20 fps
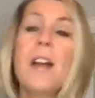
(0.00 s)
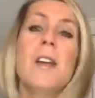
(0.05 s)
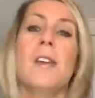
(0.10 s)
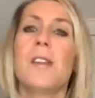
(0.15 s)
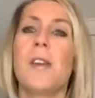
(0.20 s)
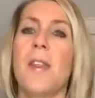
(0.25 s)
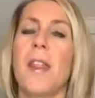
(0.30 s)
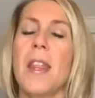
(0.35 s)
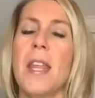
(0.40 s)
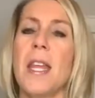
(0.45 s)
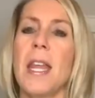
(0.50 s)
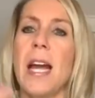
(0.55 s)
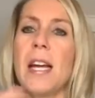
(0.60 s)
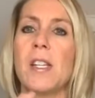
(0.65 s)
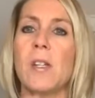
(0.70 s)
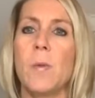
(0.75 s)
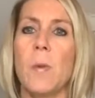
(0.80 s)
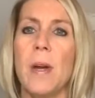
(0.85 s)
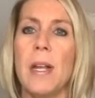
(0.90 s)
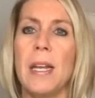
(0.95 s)
so then the
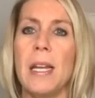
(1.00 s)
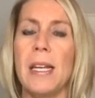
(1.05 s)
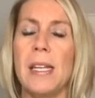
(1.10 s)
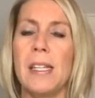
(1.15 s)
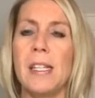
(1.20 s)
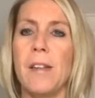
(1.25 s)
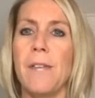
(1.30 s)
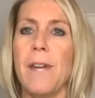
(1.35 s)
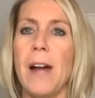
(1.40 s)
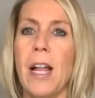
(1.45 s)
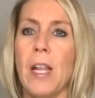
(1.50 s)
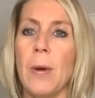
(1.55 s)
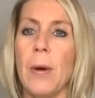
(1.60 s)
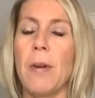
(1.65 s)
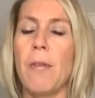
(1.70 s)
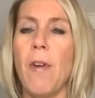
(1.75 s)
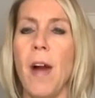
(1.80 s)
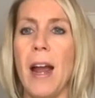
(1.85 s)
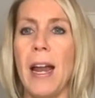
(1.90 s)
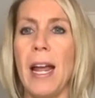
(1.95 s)
next one is the following
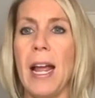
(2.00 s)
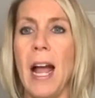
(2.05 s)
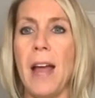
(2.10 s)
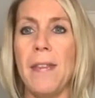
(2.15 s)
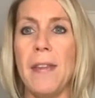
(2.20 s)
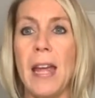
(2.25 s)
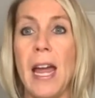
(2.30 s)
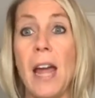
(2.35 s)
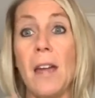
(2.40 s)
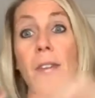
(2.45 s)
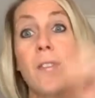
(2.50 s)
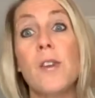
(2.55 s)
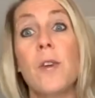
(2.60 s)
Friday on the eighth.